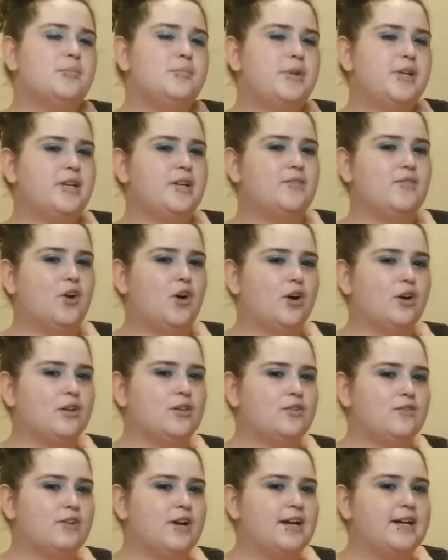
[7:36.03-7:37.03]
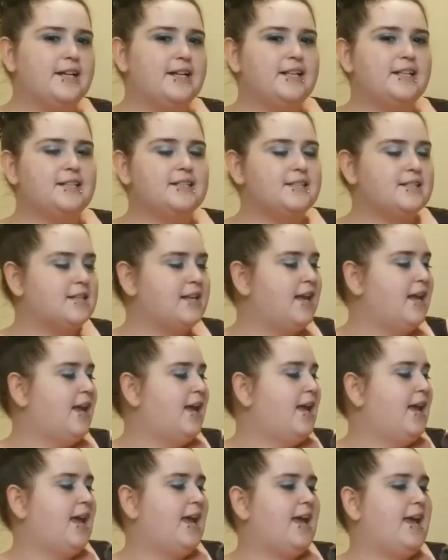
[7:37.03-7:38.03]
a bit of arthritis,
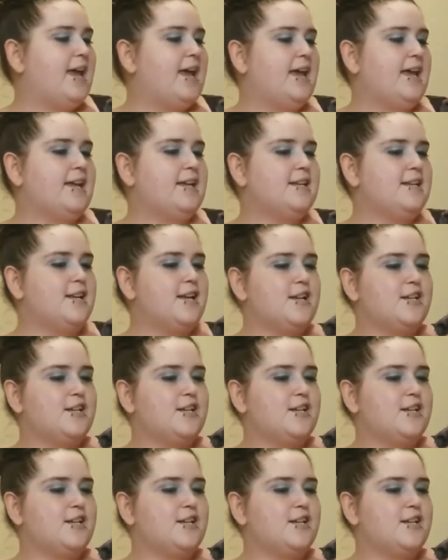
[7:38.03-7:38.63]
and